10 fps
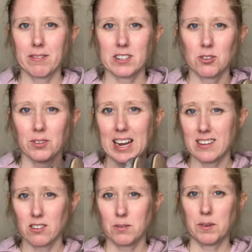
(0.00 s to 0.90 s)
ever sold
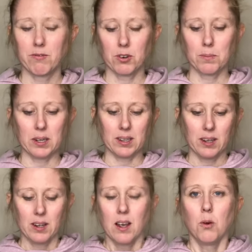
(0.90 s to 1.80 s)
ASOS before, but
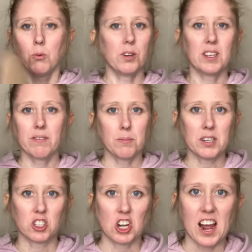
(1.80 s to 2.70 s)
we'll give them
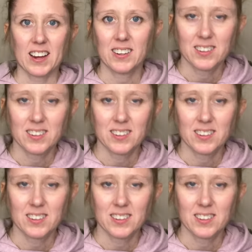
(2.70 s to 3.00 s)
a shot.